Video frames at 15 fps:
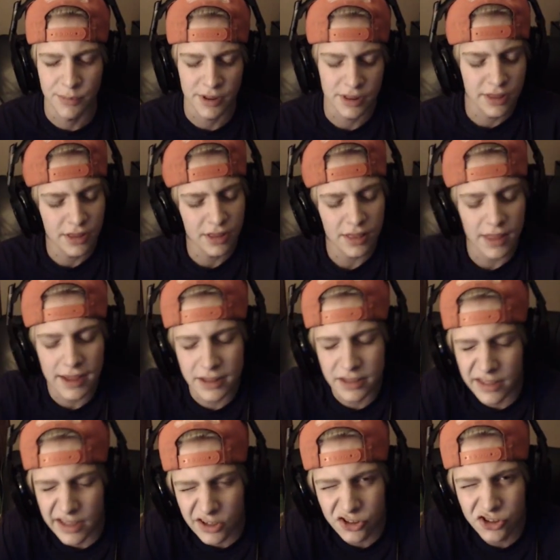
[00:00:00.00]
but like
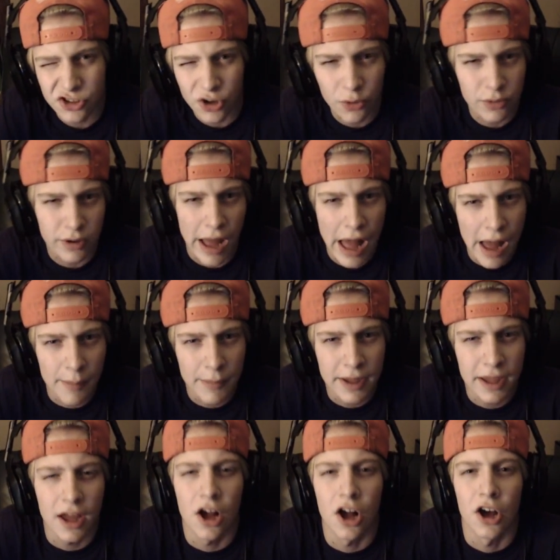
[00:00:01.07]
they just don't
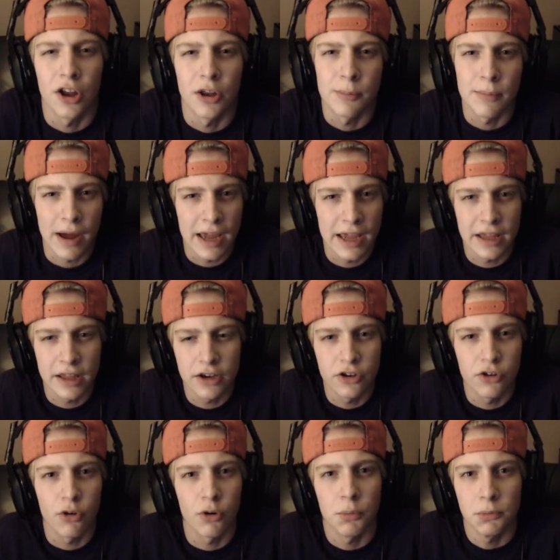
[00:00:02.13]
comment on my
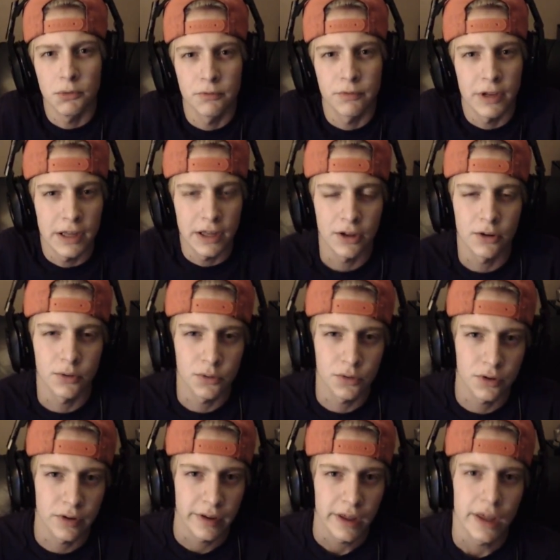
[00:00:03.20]
normal videos.